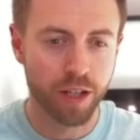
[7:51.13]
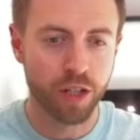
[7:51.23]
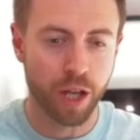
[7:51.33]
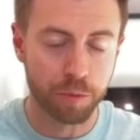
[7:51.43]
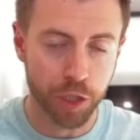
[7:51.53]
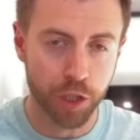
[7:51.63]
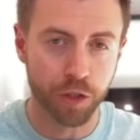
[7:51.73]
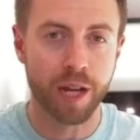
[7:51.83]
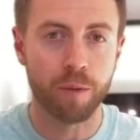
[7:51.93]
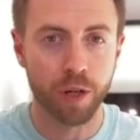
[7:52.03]
to help secure
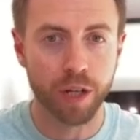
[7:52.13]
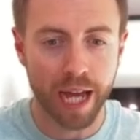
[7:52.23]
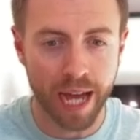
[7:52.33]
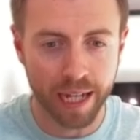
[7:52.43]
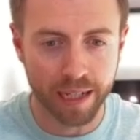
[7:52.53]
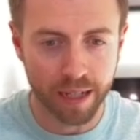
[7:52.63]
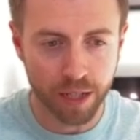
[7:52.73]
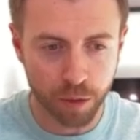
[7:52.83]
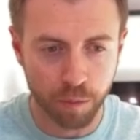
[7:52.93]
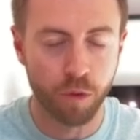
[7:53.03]
the network and
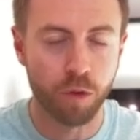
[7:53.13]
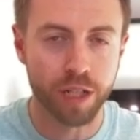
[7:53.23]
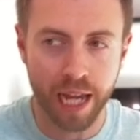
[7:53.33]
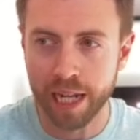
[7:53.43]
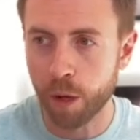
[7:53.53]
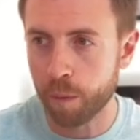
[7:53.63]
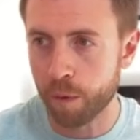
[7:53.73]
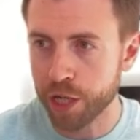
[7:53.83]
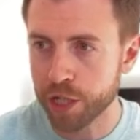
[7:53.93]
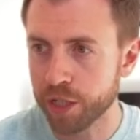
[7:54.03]
support daily
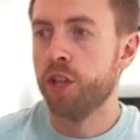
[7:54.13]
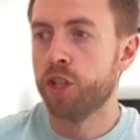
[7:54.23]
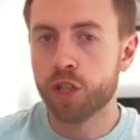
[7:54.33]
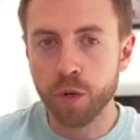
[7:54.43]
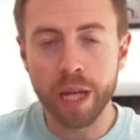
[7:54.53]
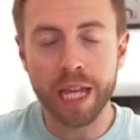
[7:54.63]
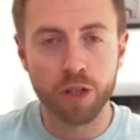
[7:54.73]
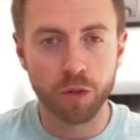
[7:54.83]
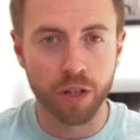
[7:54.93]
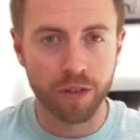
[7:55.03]
operations. SUI
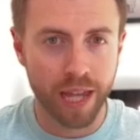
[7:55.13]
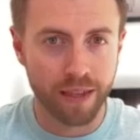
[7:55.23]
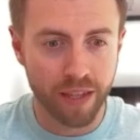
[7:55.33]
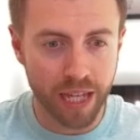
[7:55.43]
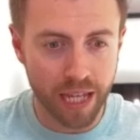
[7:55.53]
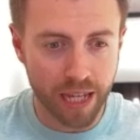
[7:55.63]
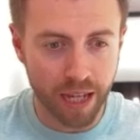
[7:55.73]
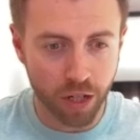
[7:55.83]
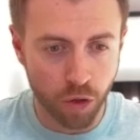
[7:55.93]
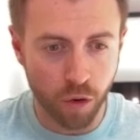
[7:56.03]
is also then
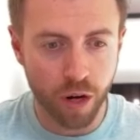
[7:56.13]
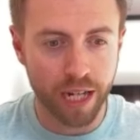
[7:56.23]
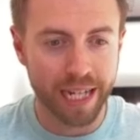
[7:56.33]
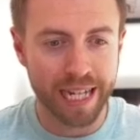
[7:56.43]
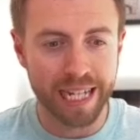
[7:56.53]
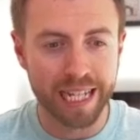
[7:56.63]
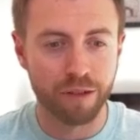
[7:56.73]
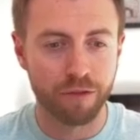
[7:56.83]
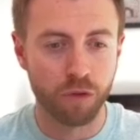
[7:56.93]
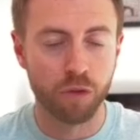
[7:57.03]
the coin
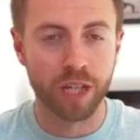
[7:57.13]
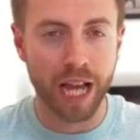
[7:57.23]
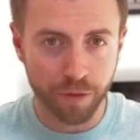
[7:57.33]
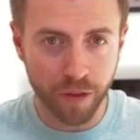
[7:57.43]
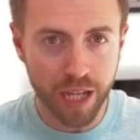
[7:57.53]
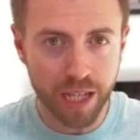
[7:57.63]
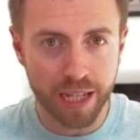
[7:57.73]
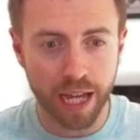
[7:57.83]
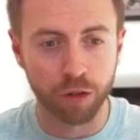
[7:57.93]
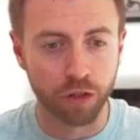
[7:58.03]
needed for gas fees
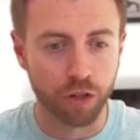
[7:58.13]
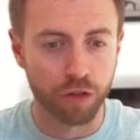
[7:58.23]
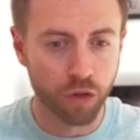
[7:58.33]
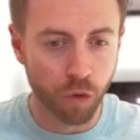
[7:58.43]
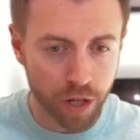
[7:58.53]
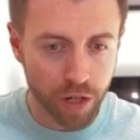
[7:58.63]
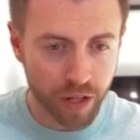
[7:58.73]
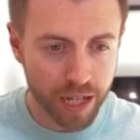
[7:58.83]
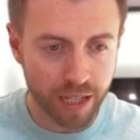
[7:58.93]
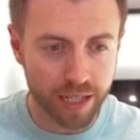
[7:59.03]
and also storage
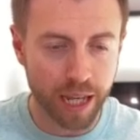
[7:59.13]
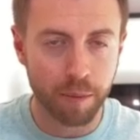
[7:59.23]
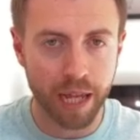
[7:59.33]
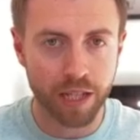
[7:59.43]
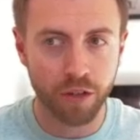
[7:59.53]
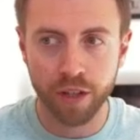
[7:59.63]
fees that take place on the